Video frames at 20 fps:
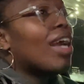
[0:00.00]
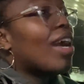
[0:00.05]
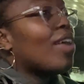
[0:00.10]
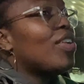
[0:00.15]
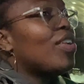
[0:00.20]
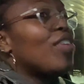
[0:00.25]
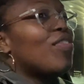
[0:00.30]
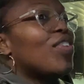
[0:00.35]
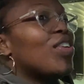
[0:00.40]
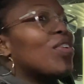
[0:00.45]
I
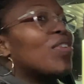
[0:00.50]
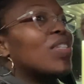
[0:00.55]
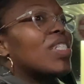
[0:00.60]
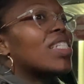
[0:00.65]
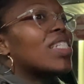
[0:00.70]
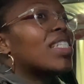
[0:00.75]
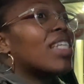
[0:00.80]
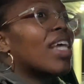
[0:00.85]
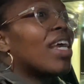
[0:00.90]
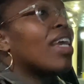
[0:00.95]
don't even know what to
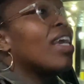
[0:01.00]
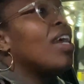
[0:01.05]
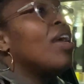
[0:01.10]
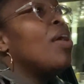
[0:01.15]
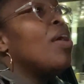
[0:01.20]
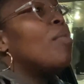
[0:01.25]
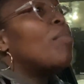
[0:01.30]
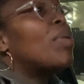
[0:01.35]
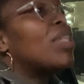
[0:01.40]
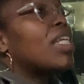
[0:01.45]
say.
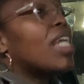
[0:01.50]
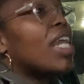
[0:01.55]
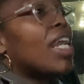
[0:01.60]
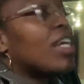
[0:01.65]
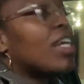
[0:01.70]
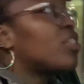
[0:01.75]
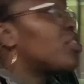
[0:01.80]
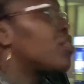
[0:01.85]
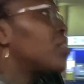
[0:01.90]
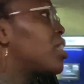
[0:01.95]
But the
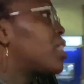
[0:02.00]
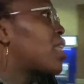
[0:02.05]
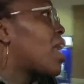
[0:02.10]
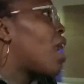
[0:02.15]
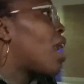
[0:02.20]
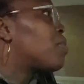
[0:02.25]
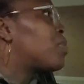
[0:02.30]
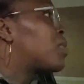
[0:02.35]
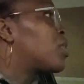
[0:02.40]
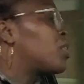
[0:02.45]
answer is
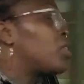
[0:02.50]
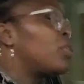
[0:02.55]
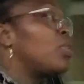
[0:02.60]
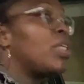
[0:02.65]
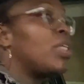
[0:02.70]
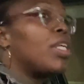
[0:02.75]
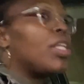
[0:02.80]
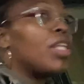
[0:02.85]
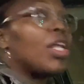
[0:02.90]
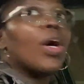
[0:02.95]

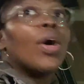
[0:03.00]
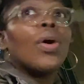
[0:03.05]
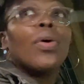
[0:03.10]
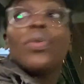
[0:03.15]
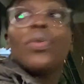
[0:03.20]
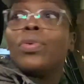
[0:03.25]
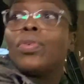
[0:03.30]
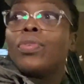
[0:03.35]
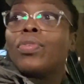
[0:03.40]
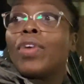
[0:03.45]
absolutely no,
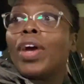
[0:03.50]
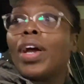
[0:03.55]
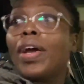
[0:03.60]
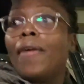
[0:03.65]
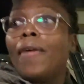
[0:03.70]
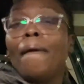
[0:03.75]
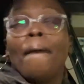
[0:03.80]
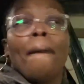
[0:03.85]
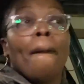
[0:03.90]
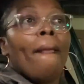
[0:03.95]

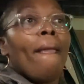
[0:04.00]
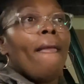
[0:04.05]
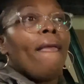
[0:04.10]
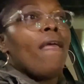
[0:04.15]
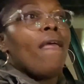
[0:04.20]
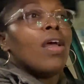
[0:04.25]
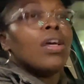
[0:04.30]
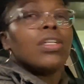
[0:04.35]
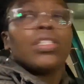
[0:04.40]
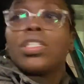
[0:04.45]
right?
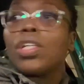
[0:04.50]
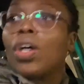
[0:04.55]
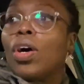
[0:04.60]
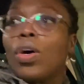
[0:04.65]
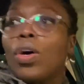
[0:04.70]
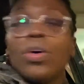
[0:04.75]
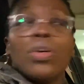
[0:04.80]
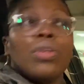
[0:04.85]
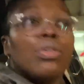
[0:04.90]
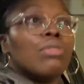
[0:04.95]

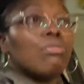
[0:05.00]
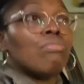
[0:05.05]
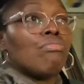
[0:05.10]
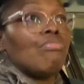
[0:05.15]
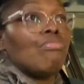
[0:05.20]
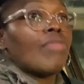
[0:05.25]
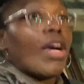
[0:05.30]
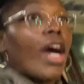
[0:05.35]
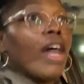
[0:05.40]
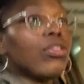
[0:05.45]
So
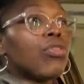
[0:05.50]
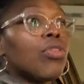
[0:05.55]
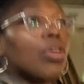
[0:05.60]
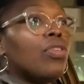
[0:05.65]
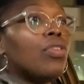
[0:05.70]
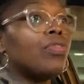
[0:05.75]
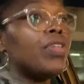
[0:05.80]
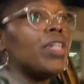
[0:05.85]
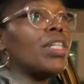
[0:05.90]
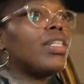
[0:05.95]
I
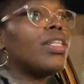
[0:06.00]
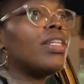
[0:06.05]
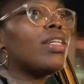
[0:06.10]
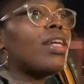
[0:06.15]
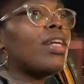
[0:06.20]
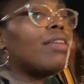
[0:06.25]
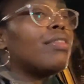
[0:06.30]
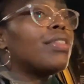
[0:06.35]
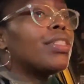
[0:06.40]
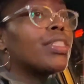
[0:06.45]
drove in and
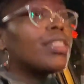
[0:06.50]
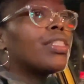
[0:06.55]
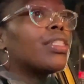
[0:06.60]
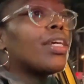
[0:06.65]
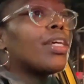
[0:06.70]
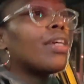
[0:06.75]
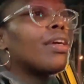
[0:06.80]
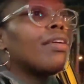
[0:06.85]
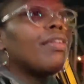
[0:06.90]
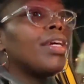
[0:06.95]
I was just
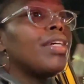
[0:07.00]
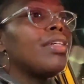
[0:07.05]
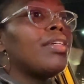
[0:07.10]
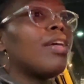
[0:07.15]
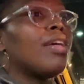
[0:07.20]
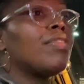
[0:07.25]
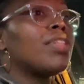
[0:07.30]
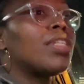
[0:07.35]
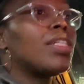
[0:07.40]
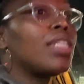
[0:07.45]
like, all right,
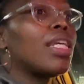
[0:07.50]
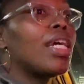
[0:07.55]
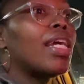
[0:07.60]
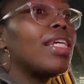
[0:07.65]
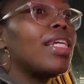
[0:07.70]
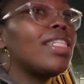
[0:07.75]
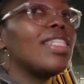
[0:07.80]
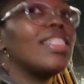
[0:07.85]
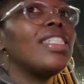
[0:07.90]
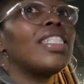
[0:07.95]
have a good
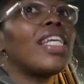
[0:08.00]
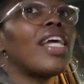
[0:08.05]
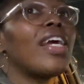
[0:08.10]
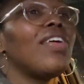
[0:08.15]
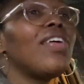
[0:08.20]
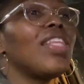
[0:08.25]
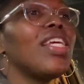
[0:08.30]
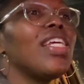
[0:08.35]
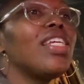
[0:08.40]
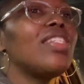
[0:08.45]
night. Then she's like, oh,
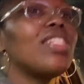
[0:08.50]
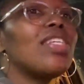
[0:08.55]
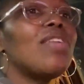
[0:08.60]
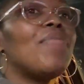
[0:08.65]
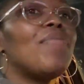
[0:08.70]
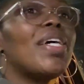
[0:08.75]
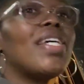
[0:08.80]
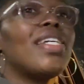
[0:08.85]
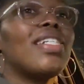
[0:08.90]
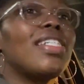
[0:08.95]
thank you so
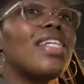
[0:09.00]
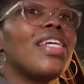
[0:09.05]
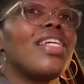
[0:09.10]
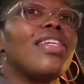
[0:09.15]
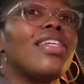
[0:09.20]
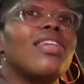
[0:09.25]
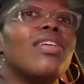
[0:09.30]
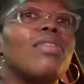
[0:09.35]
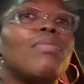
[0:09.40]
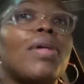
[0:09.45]
much. Thank
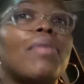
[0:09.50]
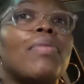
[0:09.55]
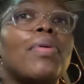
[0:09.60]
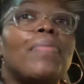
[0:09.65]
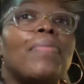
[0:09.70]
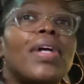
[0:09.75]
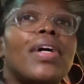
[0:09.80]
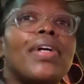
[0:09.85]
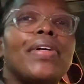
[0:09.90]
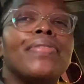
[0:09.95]
you, blah, blah,
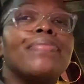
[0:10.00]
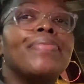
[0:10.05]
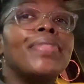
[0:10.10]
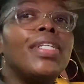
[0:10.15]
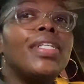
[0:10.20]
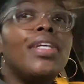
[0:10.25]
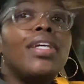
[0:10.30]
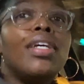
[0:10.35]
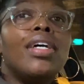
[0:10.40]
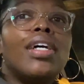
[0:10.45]
blah.
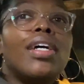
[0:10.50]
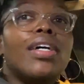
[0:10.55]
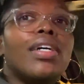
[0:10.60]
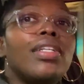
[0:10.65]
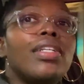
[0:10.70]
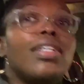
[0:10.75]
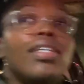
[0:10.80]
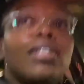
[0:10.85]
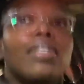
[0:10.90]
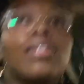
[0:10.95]

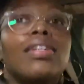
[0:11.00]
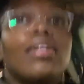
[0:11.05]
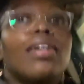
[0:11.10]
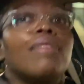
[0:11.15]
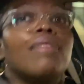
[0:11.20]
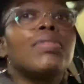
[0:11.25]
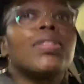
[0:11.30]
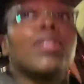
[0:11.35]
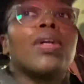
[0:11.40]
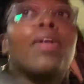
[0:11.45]
Honey,
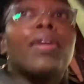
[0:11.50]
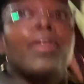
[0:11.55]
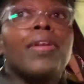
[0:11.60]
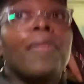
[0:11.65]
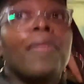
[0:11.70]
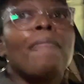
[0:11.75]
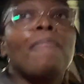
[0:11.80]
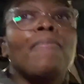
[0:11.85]
I'm sorry.